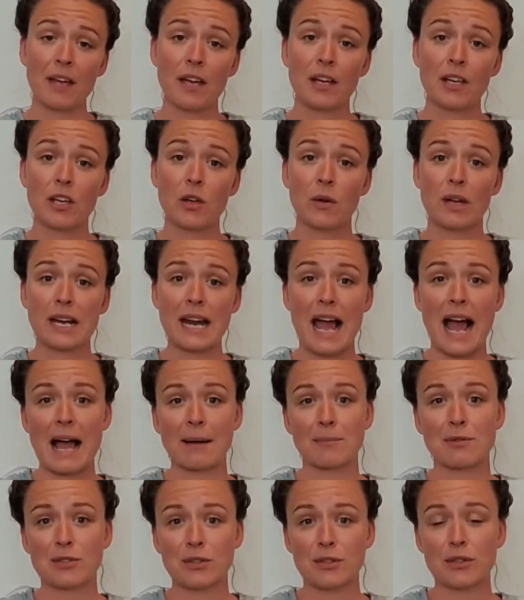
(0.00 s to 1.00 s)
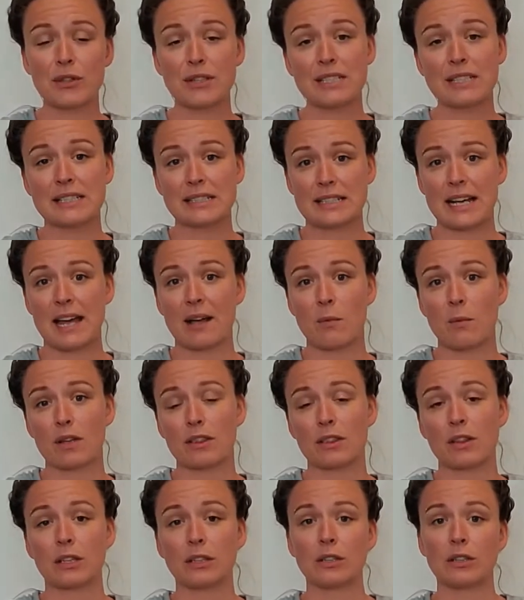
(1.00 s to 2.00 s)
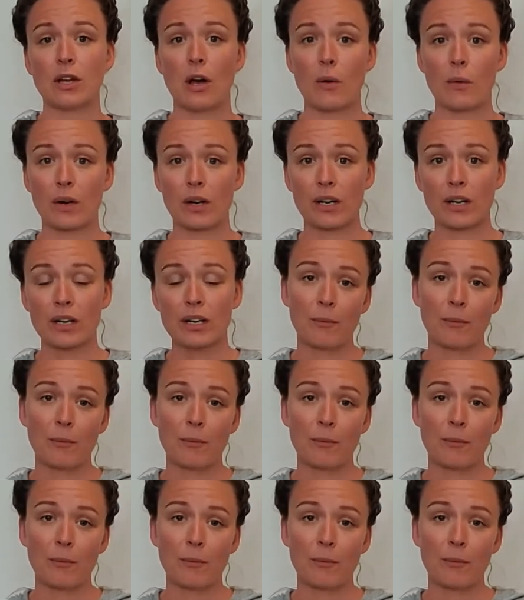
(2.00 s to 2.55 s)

You can absolutely stay with the lower